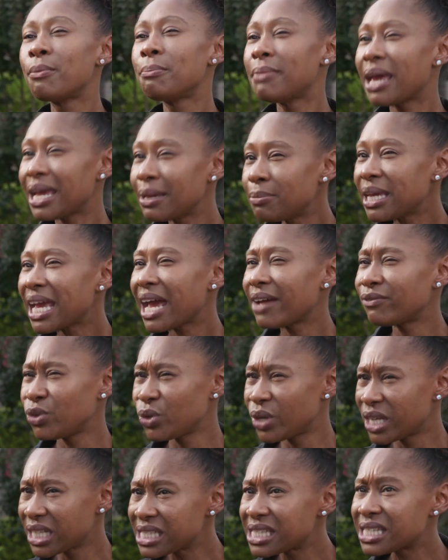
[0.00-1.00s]
maybe have
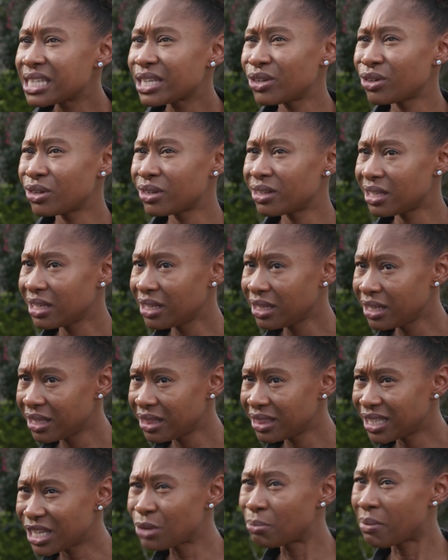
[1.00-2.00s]
you considered
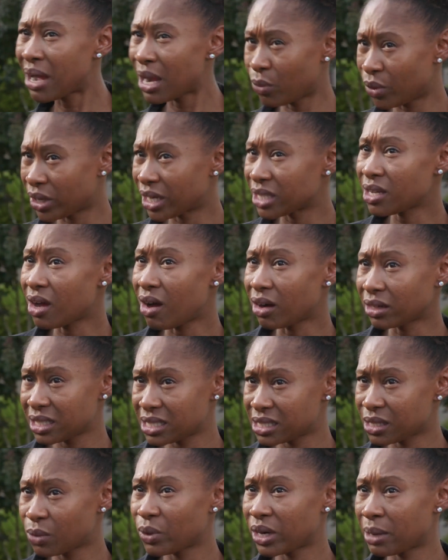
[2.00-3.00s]
that you might want to talk to
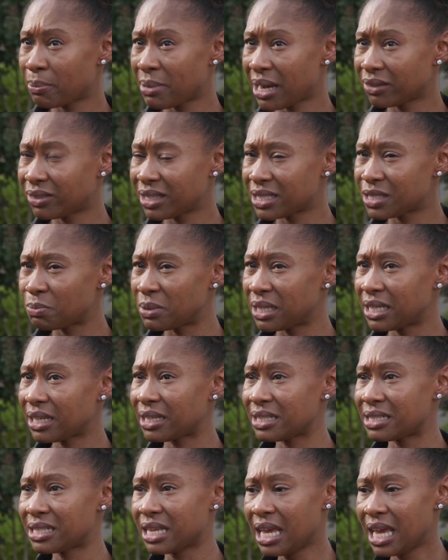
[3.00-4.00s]
someone about this
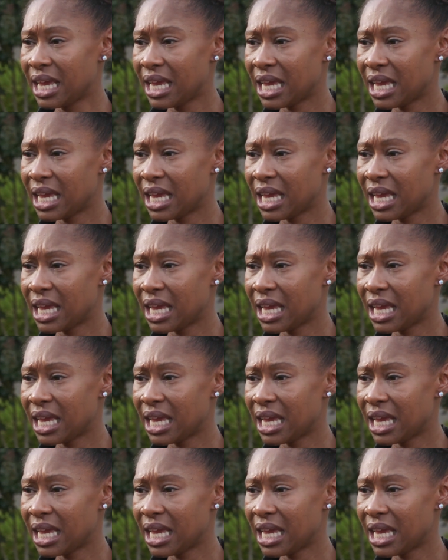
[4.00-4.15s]
because